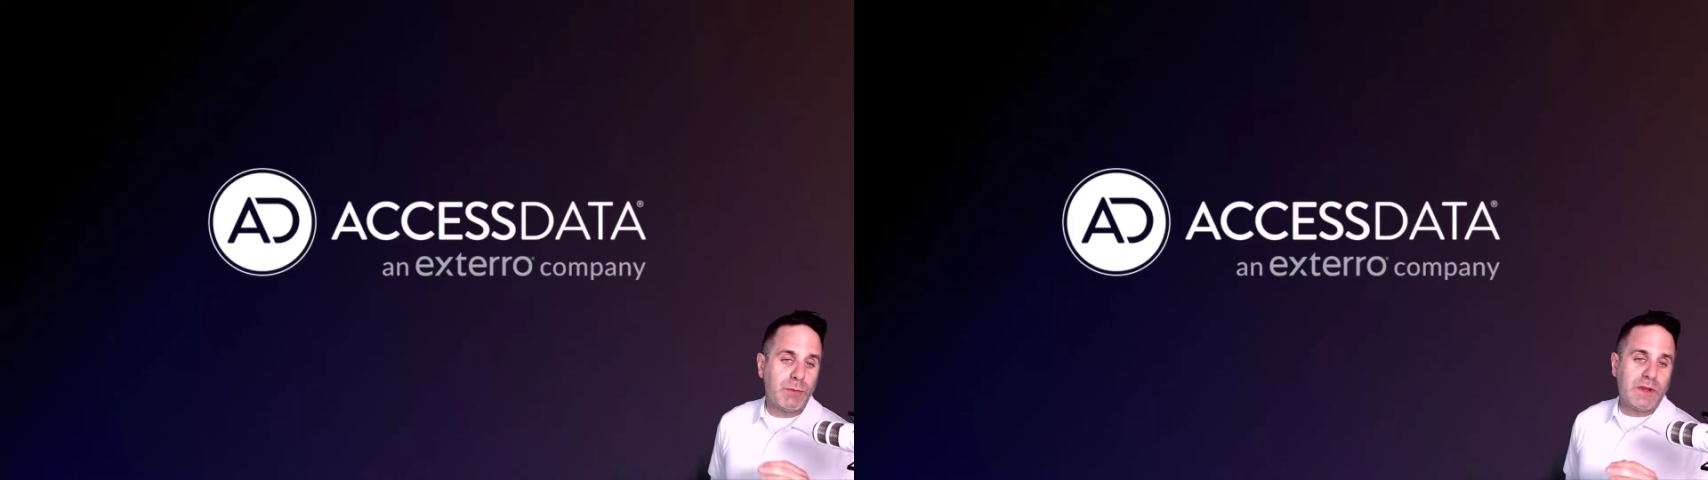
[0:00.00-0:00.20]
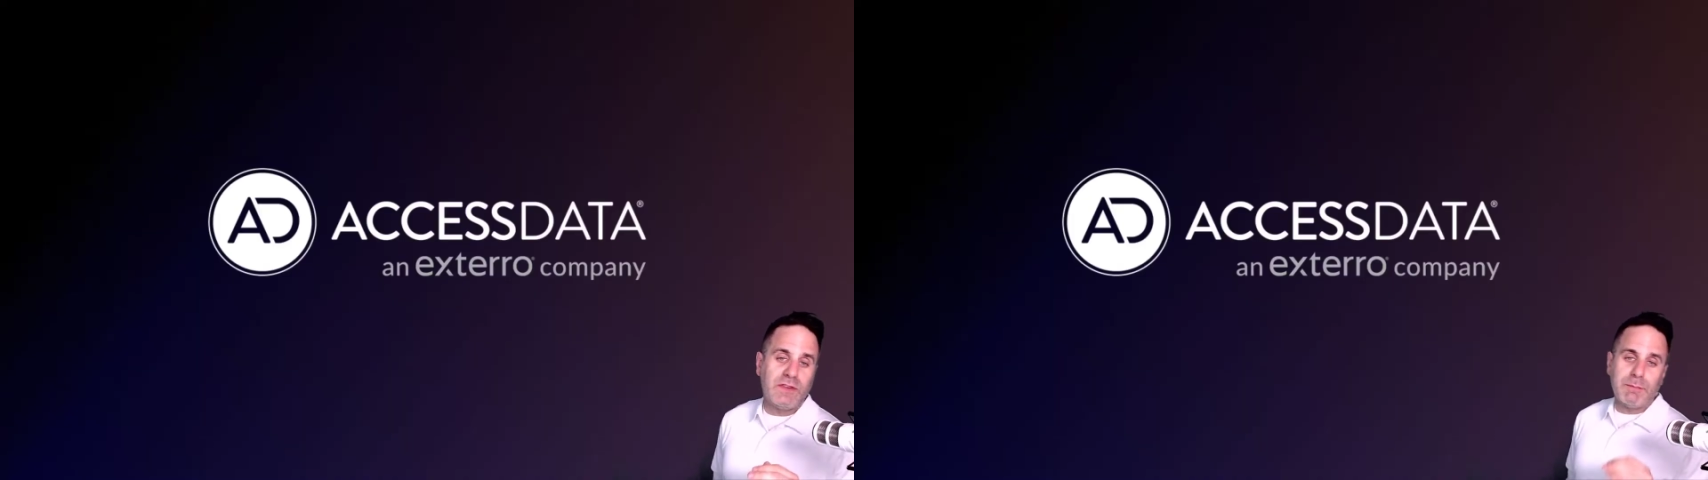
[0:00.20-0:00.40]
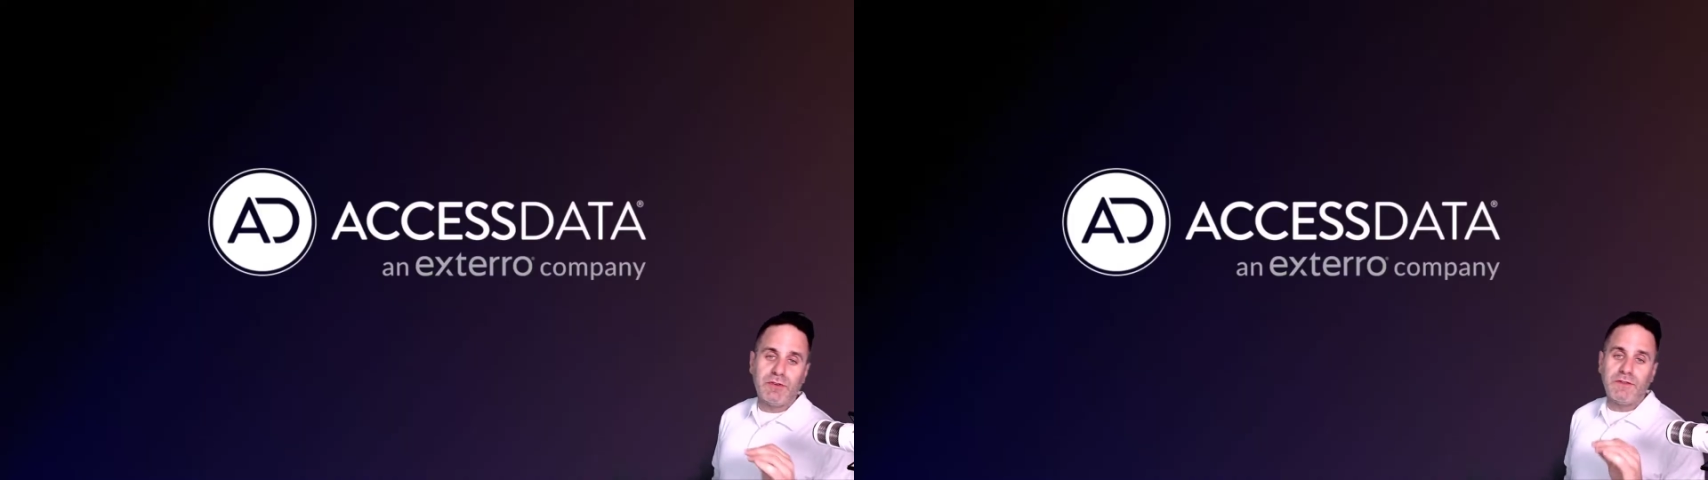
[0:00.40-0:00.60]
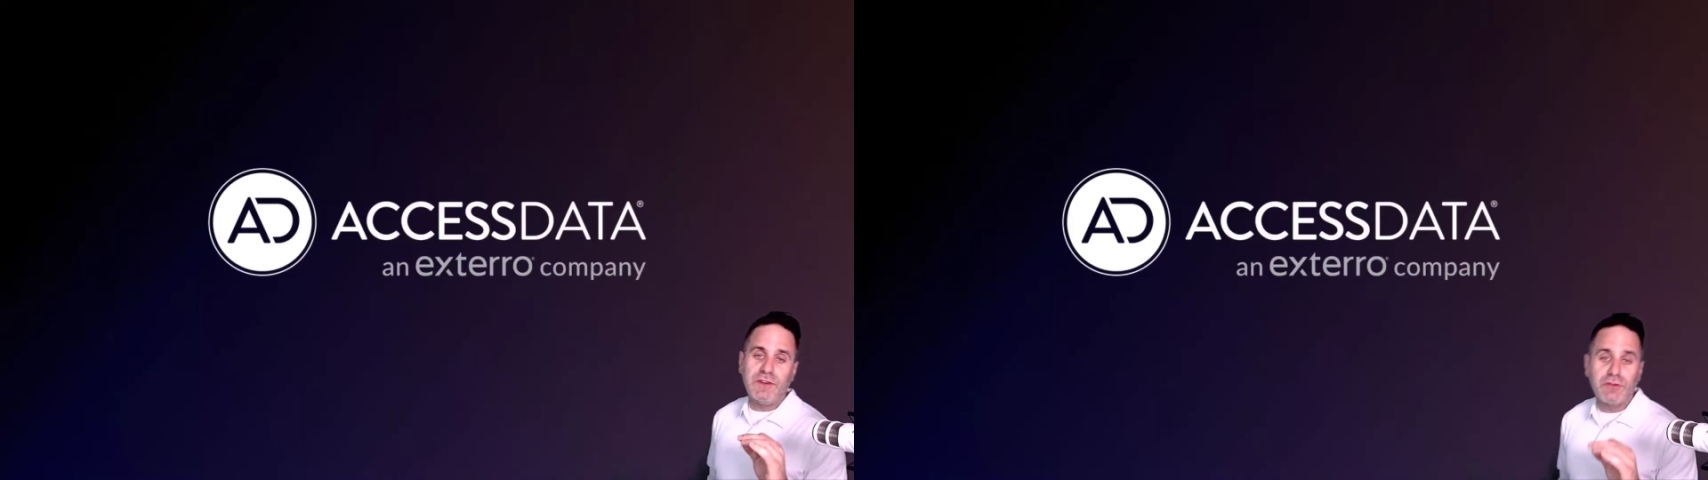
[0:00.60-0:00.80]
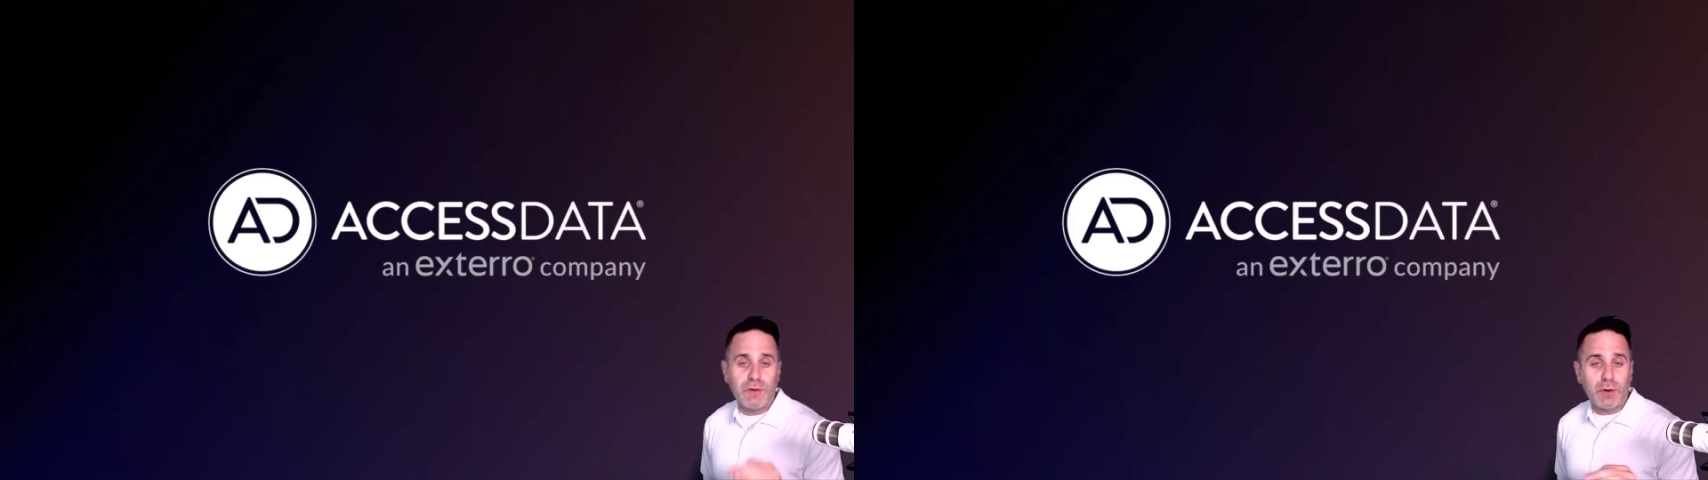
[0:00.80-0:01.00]
week's episode of
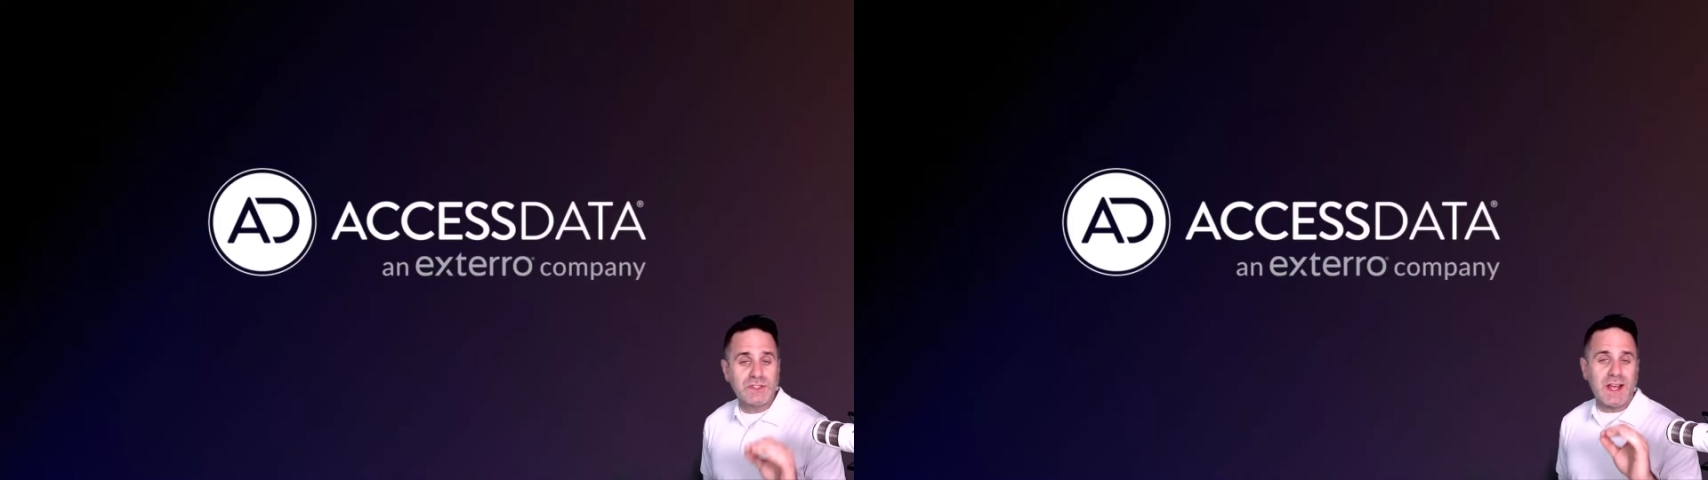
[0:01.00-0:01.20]
Feature Focus.